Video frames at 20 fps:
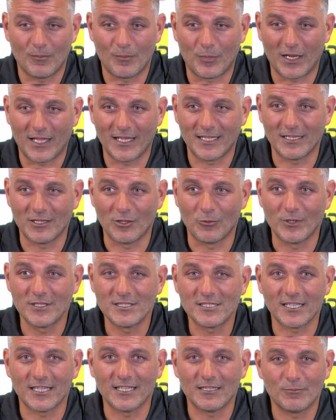played in the
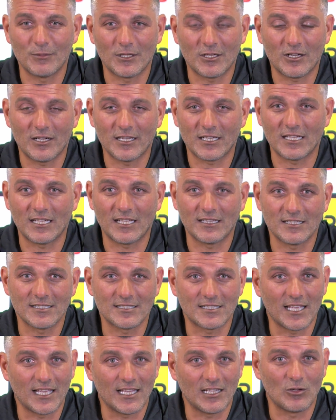winter, but I can
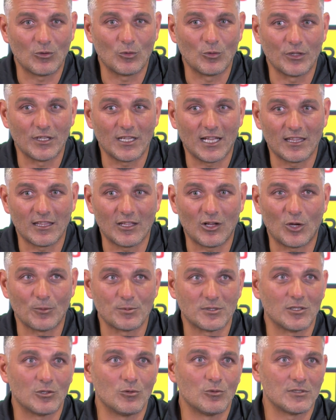understand all the other
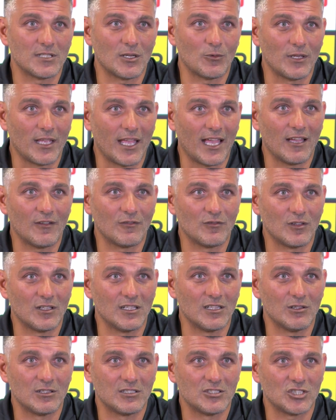obstacles that we have
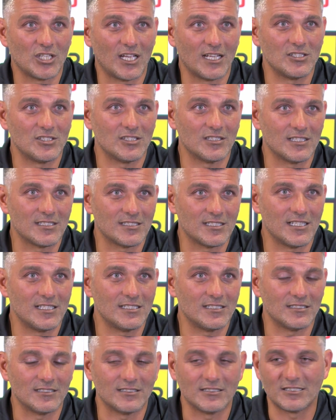in changing the
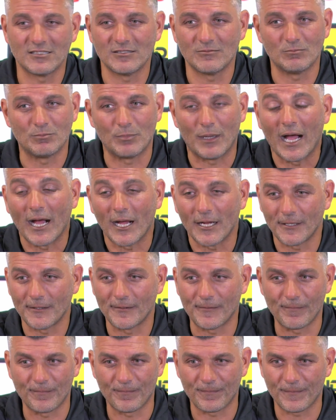seasons. But,
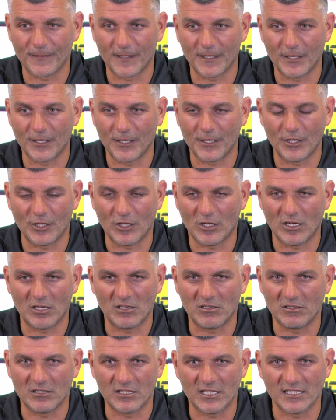you know,
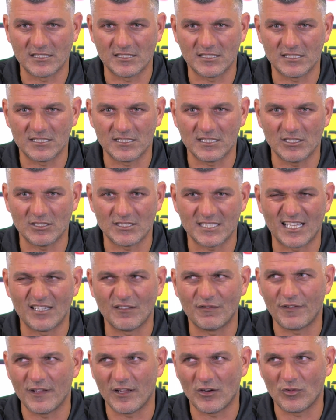it's
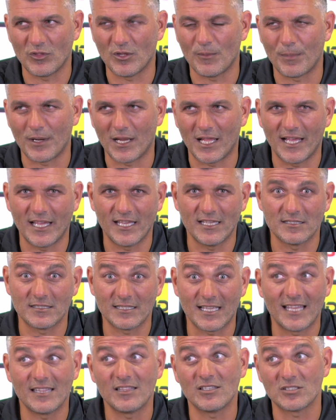unfair on the
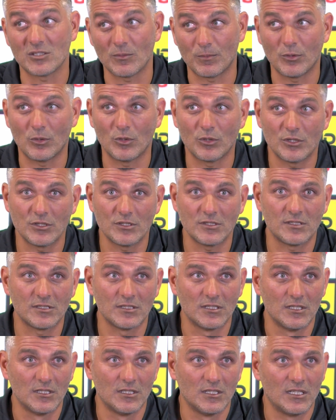players and the
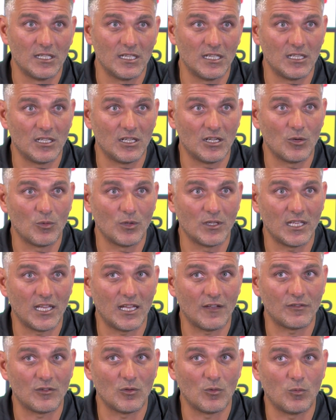supporters, you know, when you
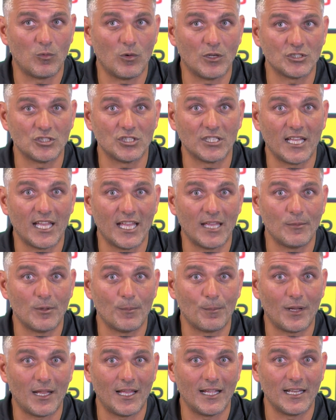have to watch a game
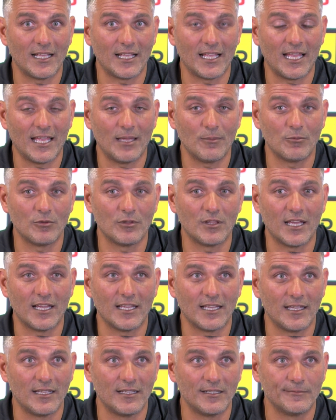and play in a game with
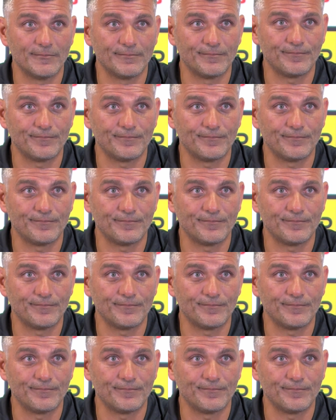that heat.